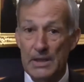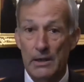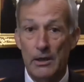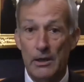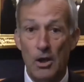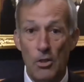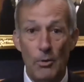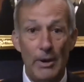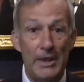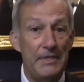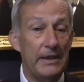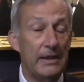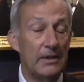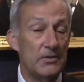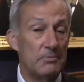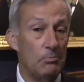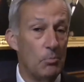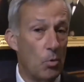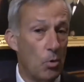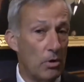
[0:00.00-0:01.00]
Although I think
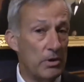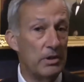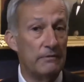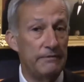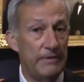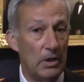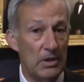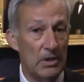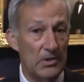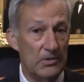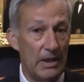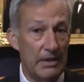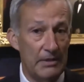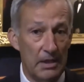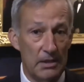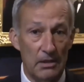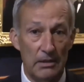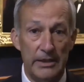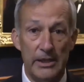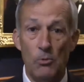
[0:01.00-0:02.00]
it's more than fair to say
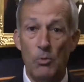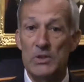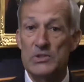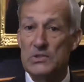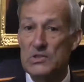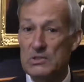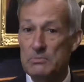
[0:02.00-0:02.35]
that the League was